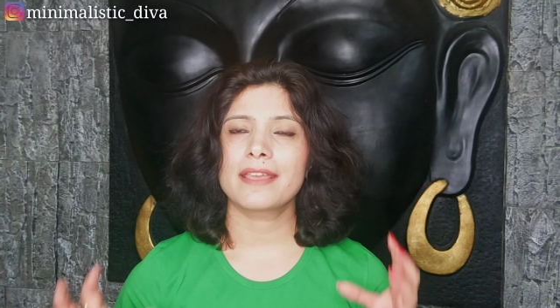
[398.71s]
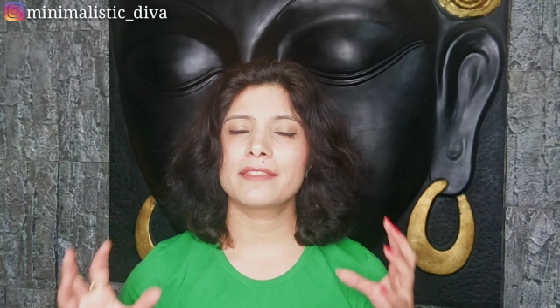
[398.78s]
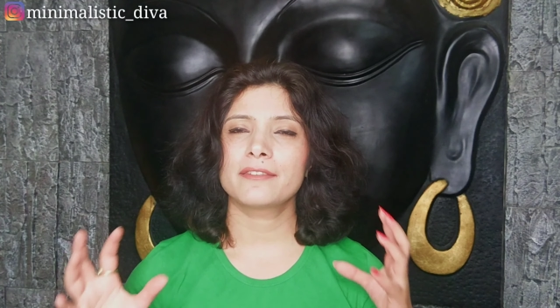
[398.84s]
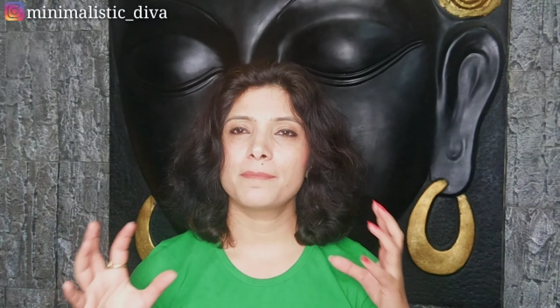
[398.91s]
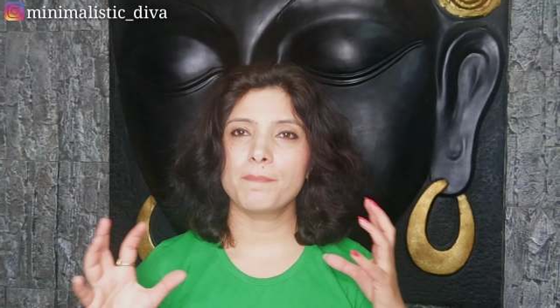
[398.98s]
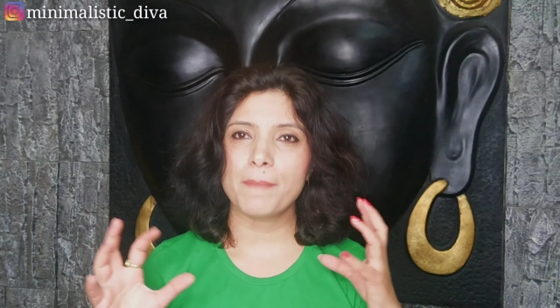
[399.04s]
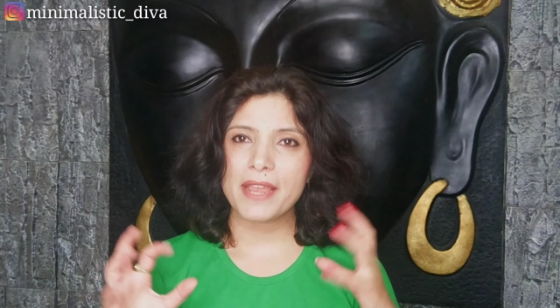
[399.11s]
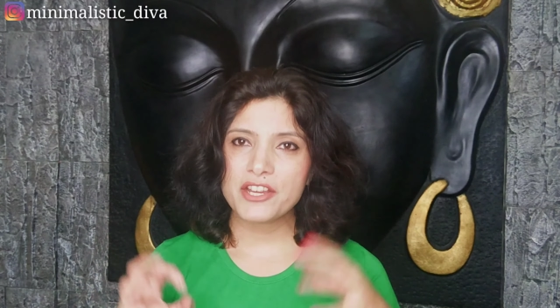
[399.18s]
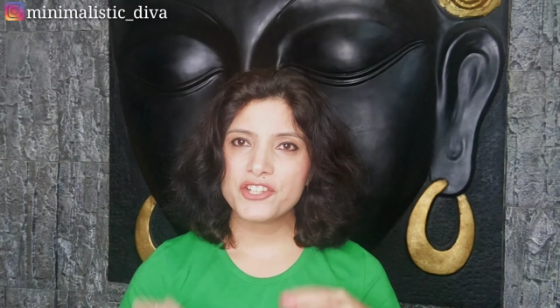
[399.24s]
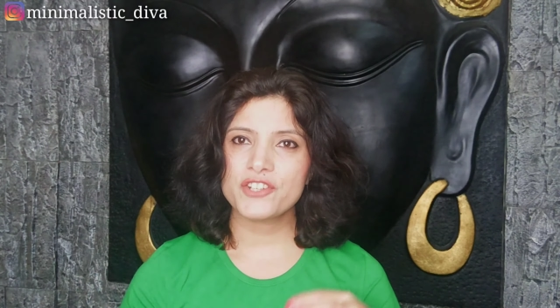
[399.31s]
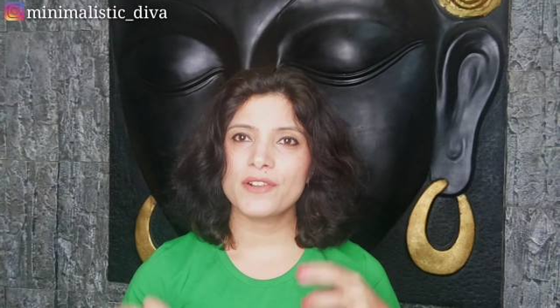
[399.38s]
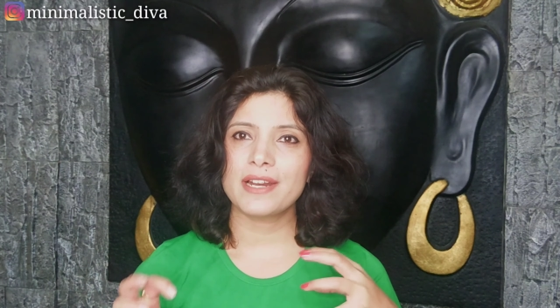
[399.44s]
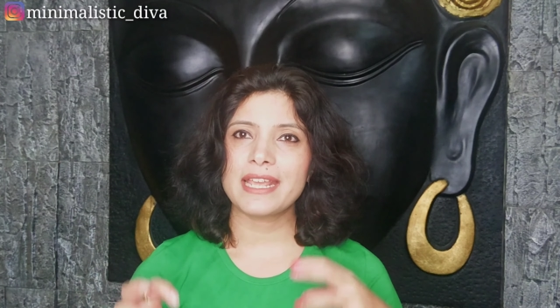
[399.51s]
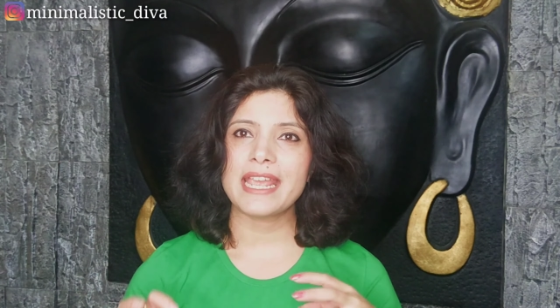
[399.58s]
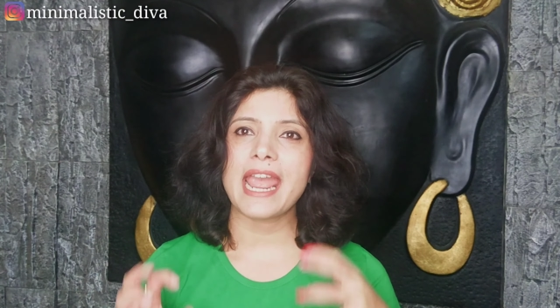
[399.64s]

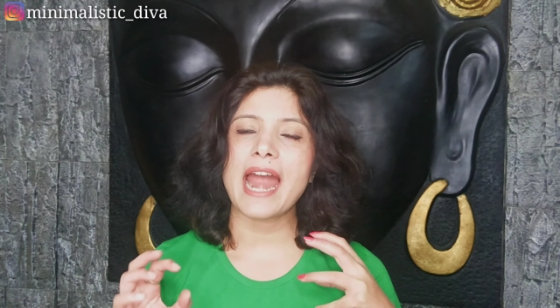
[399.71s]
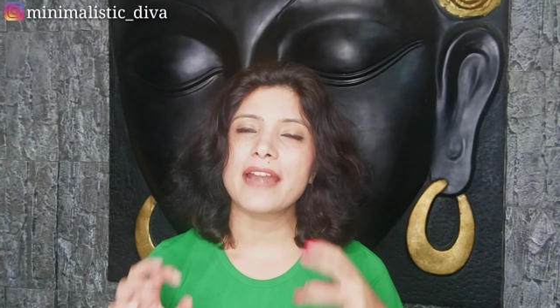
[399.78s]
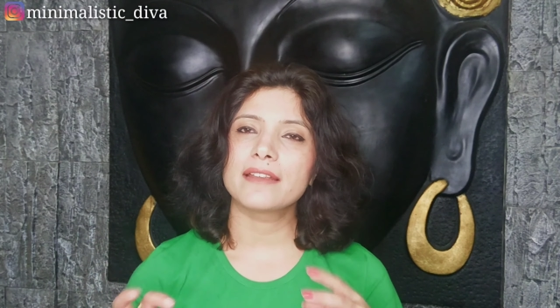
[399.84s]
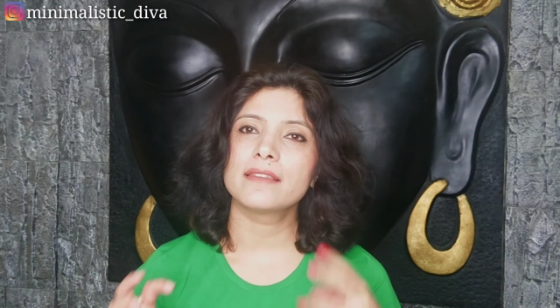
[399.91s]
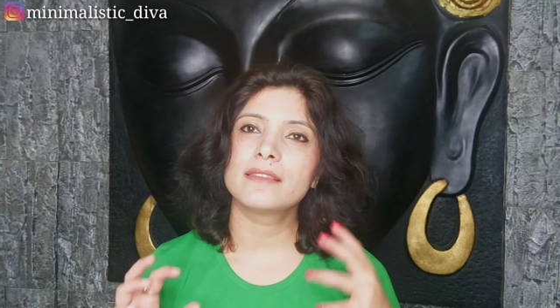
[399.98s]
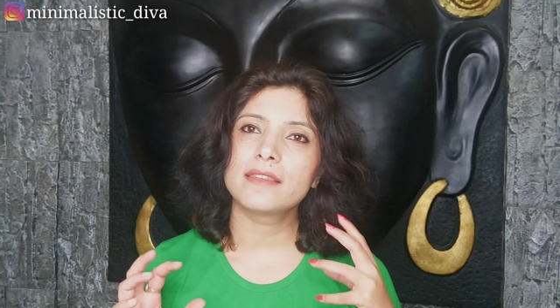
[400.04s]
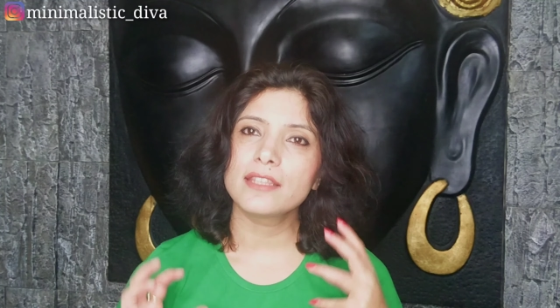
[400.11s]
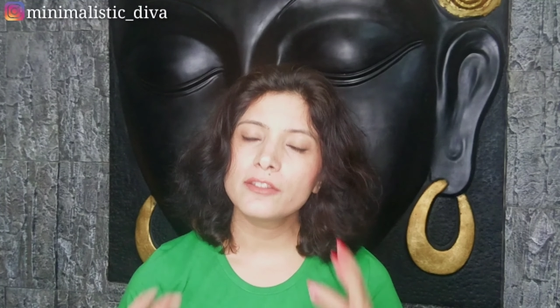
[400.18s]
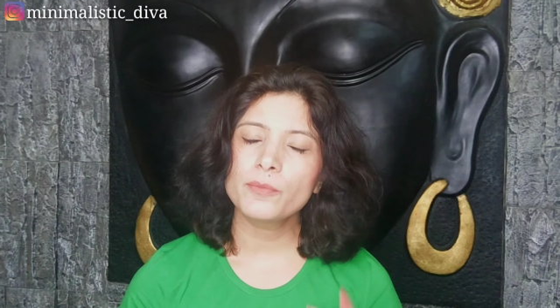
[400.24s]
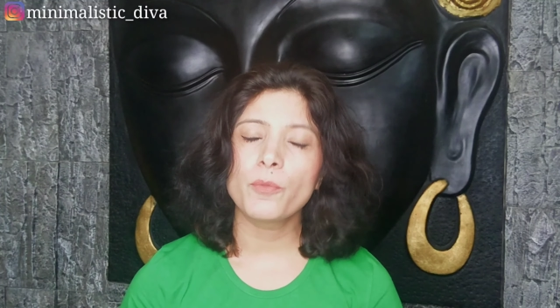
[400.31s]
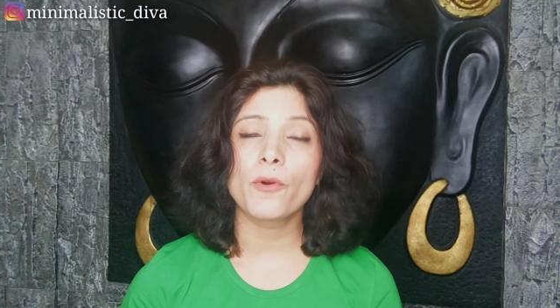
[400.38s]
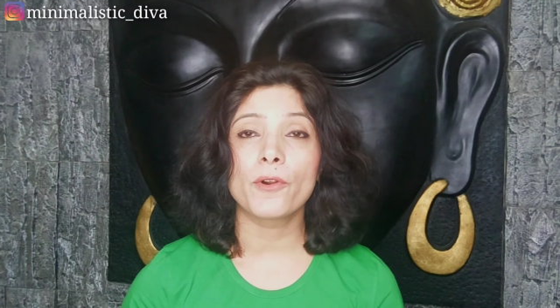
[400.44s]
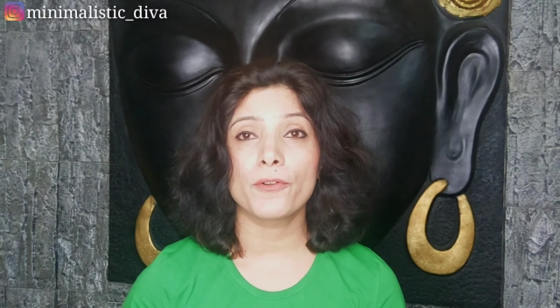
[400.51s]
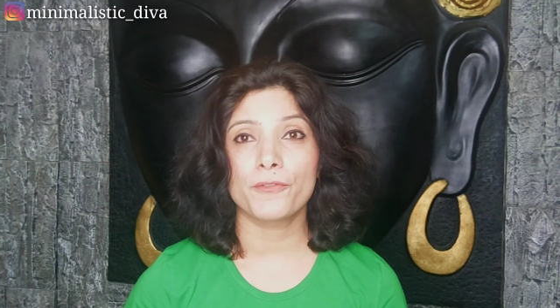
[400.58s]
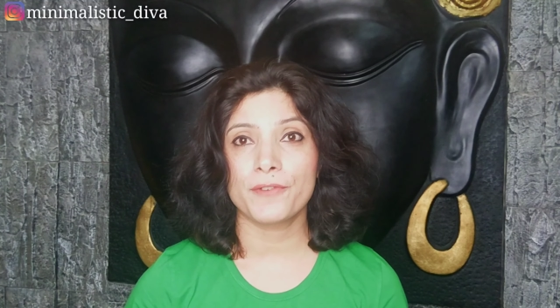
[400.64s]
especially at this
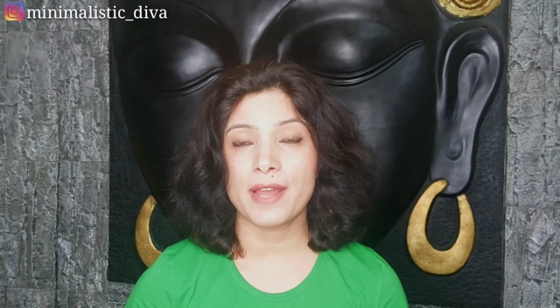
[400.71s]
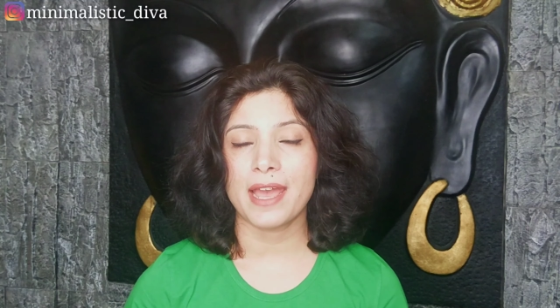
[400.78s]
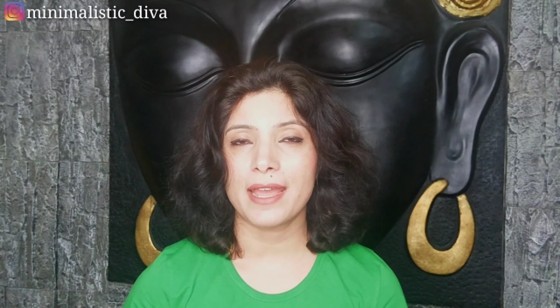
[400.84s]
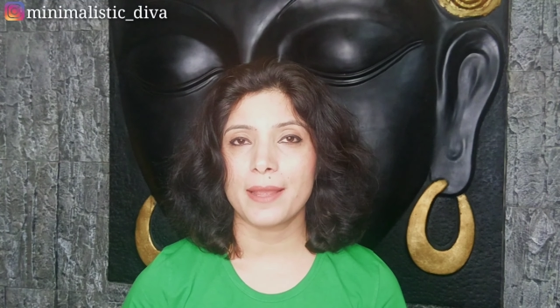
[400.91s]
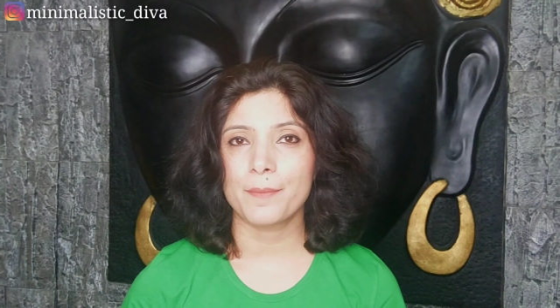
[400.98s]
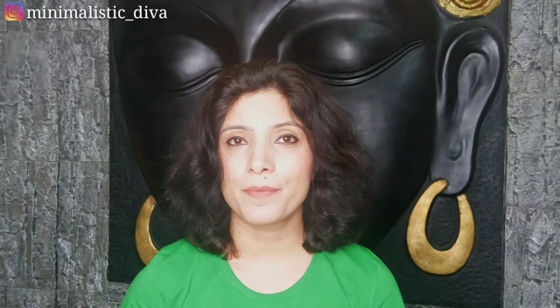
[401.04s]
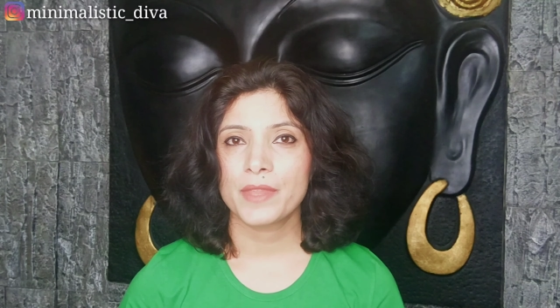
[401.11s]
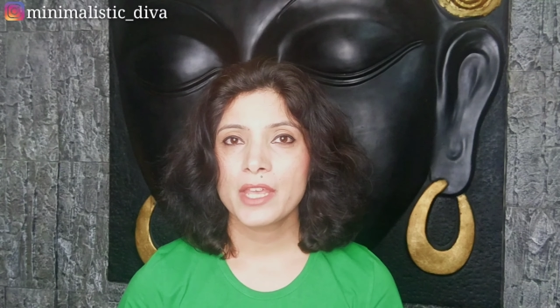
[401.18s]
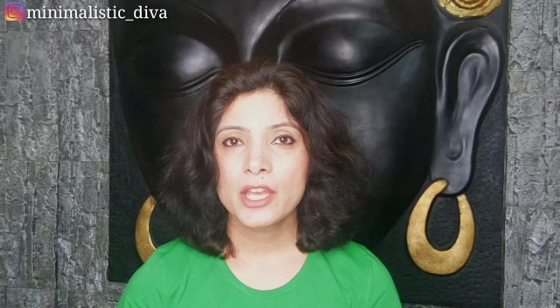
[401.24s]
point of time.